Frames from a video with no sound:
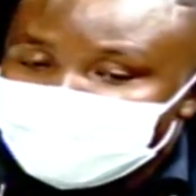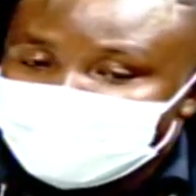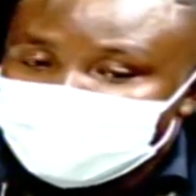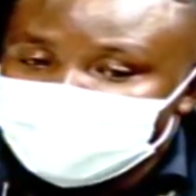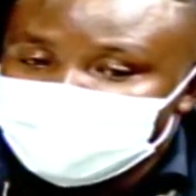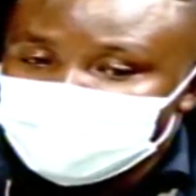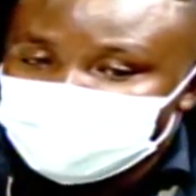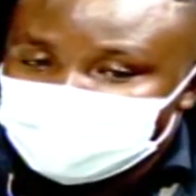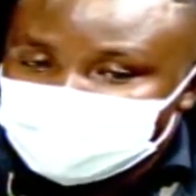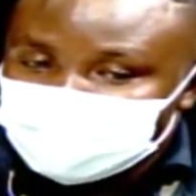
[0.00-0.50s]

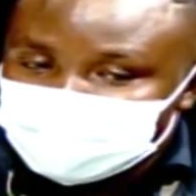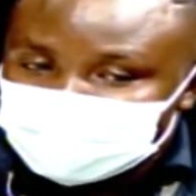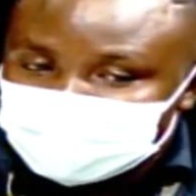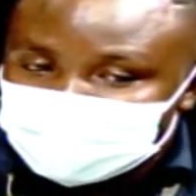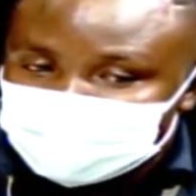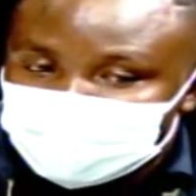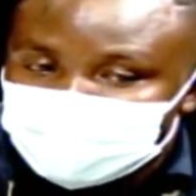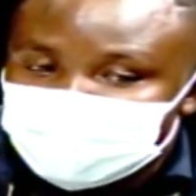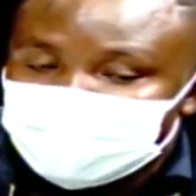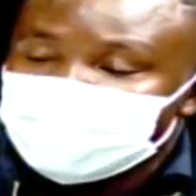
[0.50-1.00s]
you put
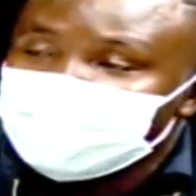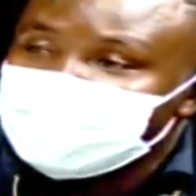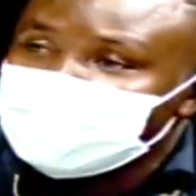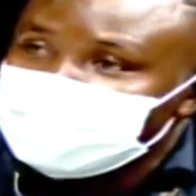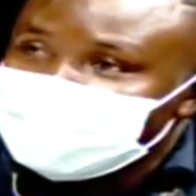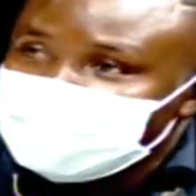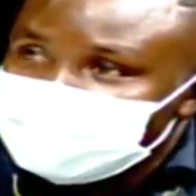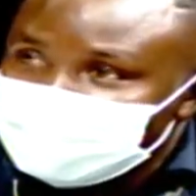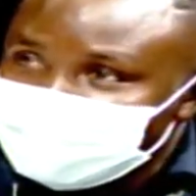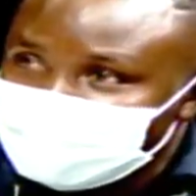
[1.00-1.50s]
it on,
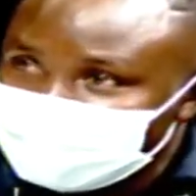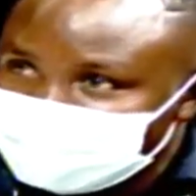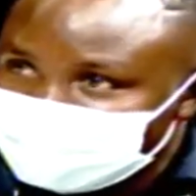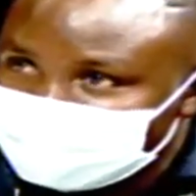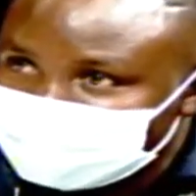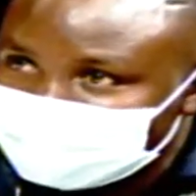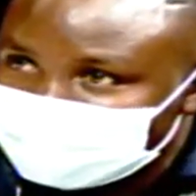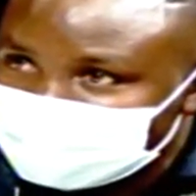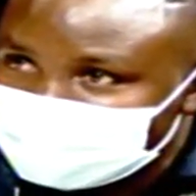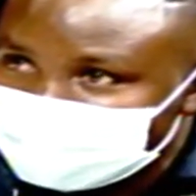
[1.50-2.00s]
and then when you are
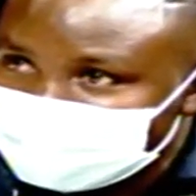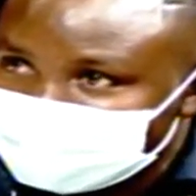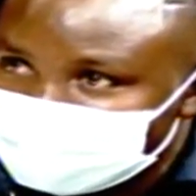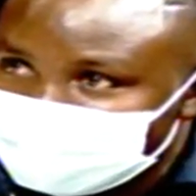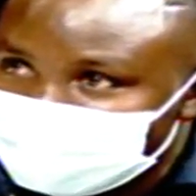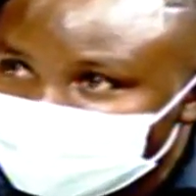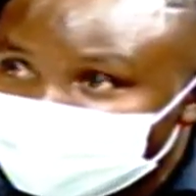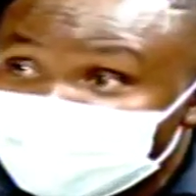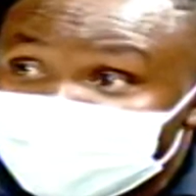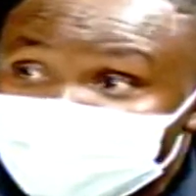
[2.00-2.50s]
taking it
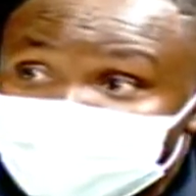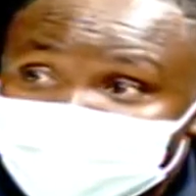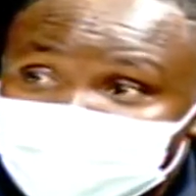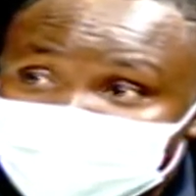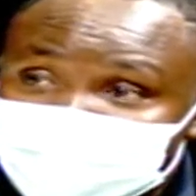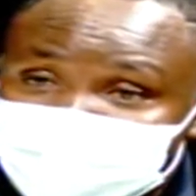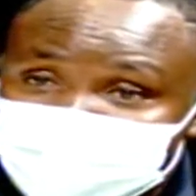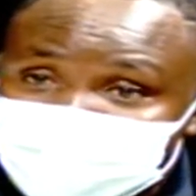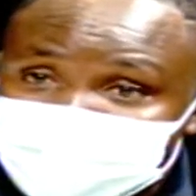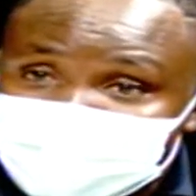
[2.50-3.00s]
off,
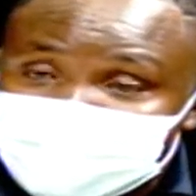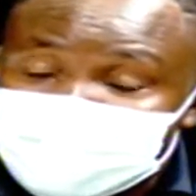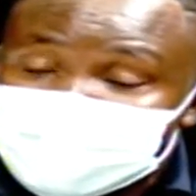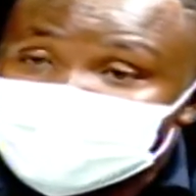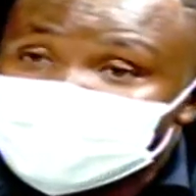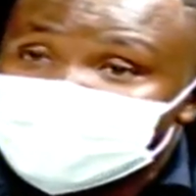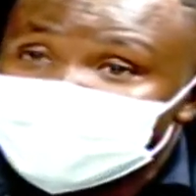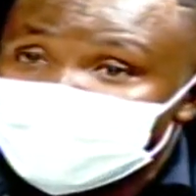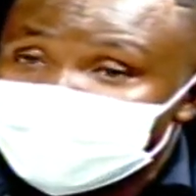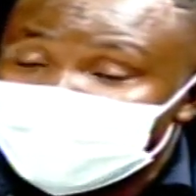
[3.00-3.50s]
because the majority
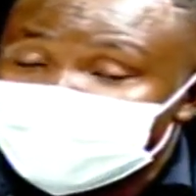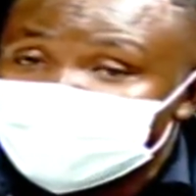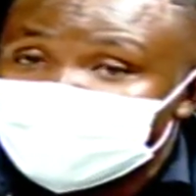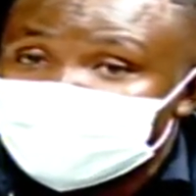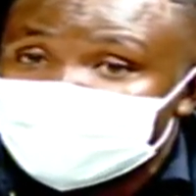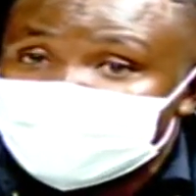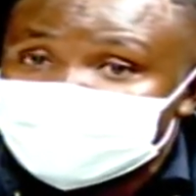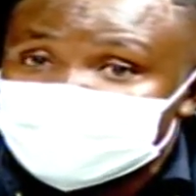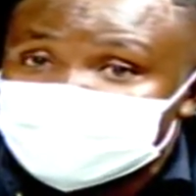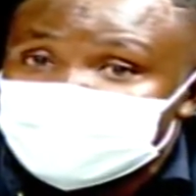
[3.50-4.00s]
of the health
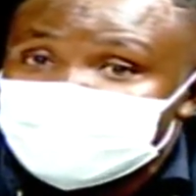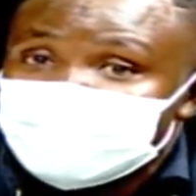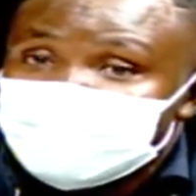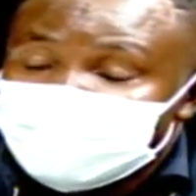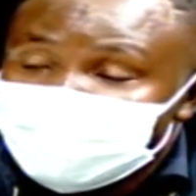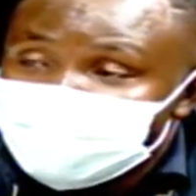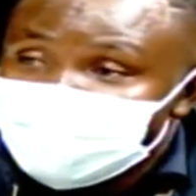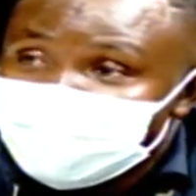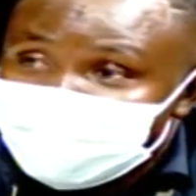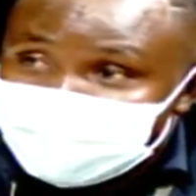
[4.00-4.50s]
workers
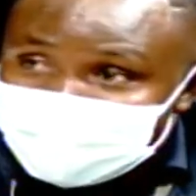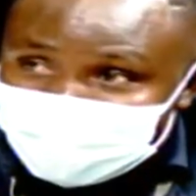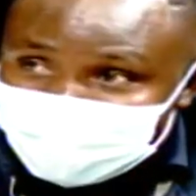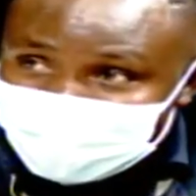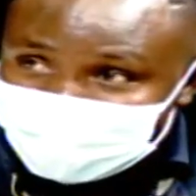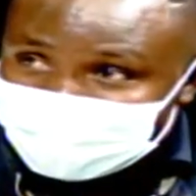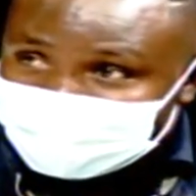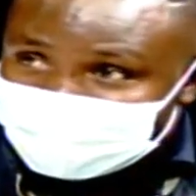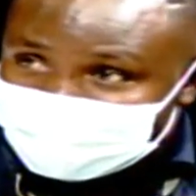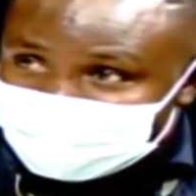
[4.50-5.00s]
who are
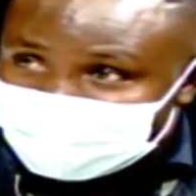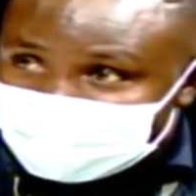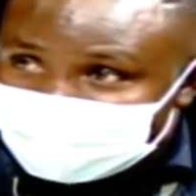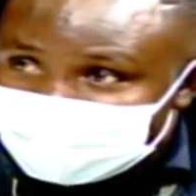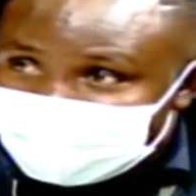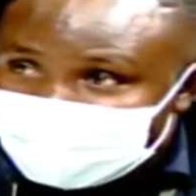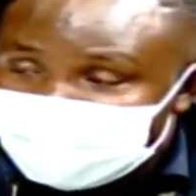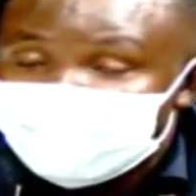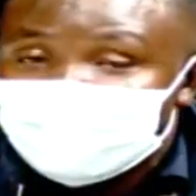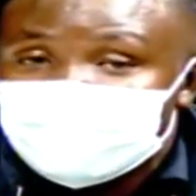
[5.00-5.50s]
working
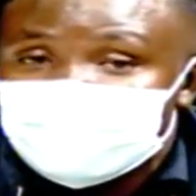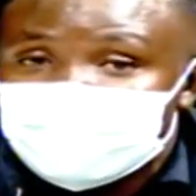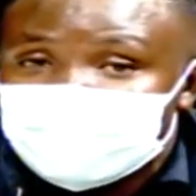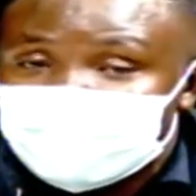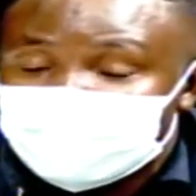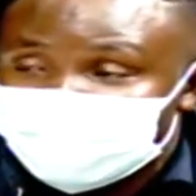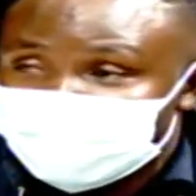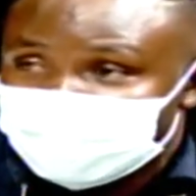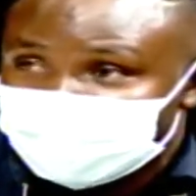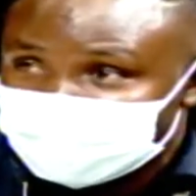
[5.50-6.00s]
in the
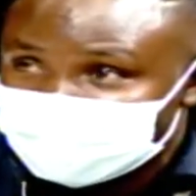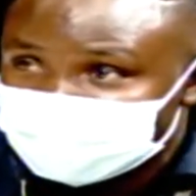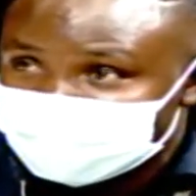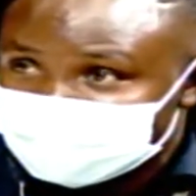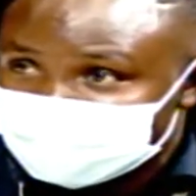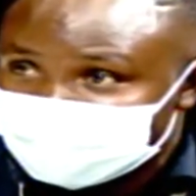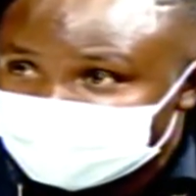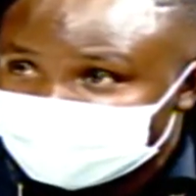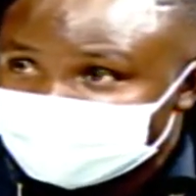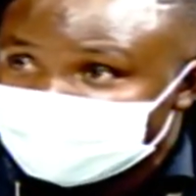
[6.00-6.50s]
isolation
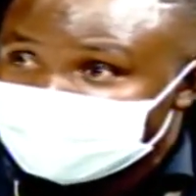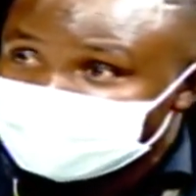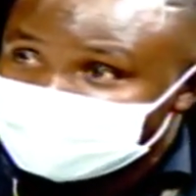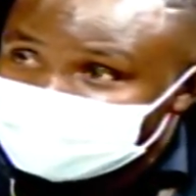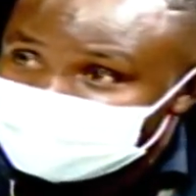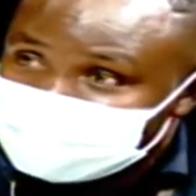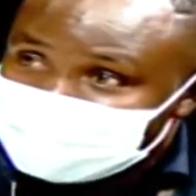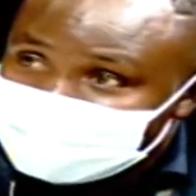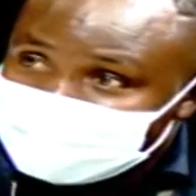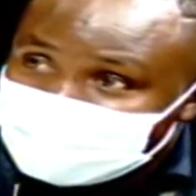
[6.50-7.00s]
center and uh,
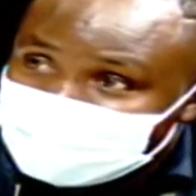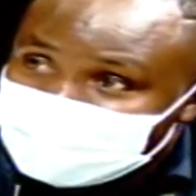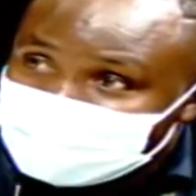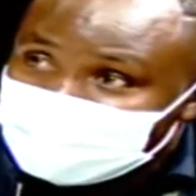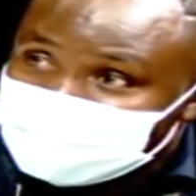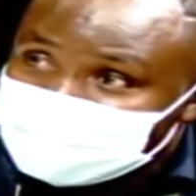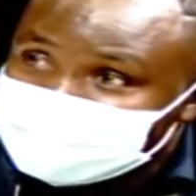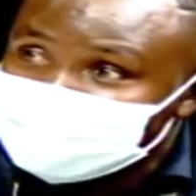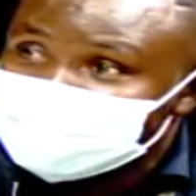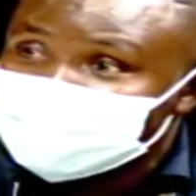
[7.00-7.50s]

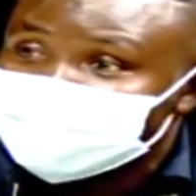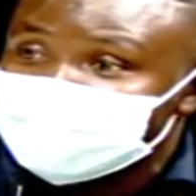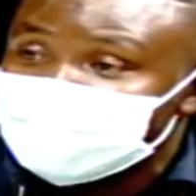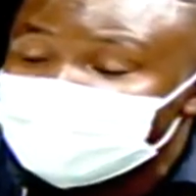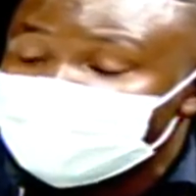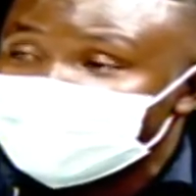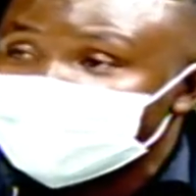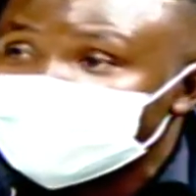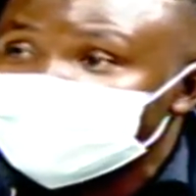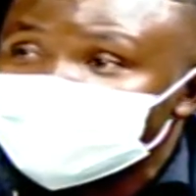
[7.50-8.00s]
directly to the
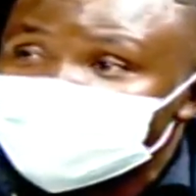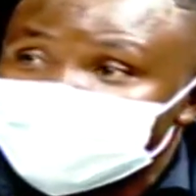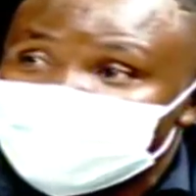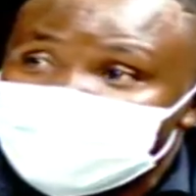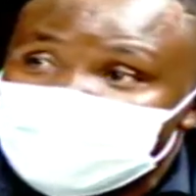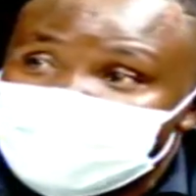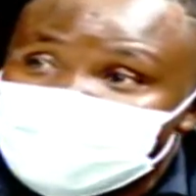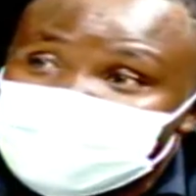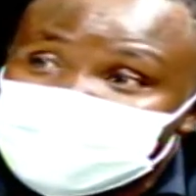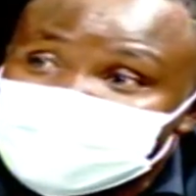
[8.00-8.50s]
patient who are
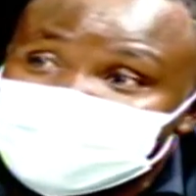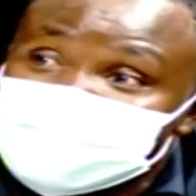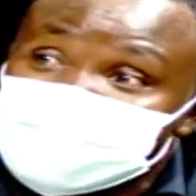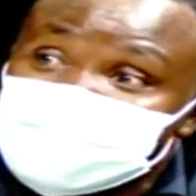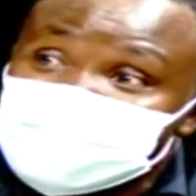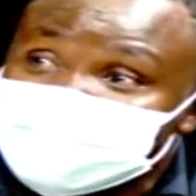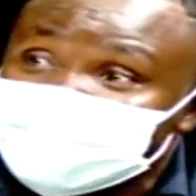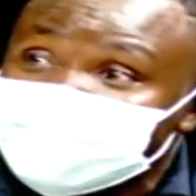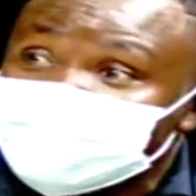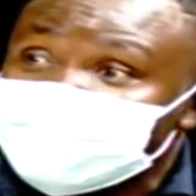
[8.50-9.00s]
infected.
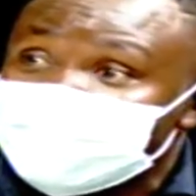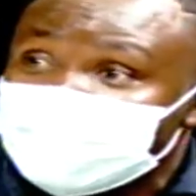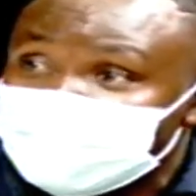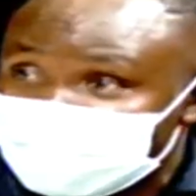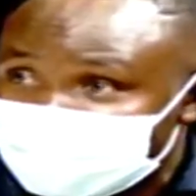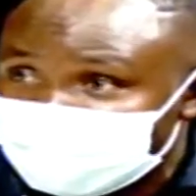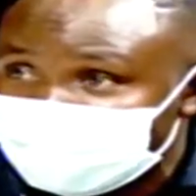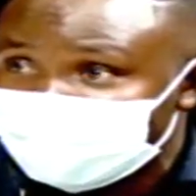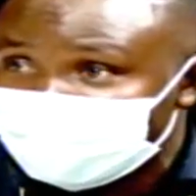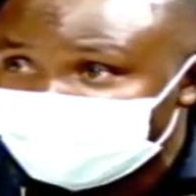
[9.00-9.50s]
That's how they
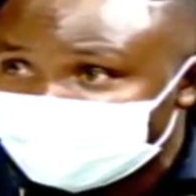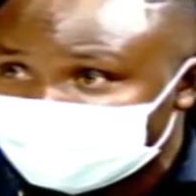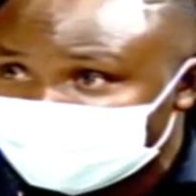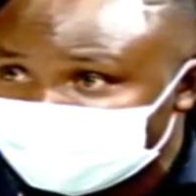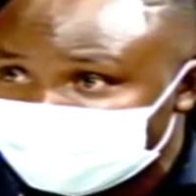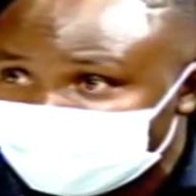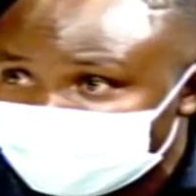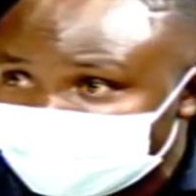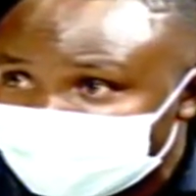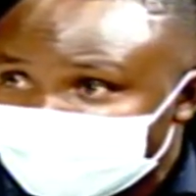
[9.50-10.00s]
get
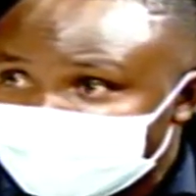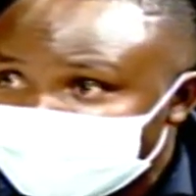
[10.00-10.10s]
infected.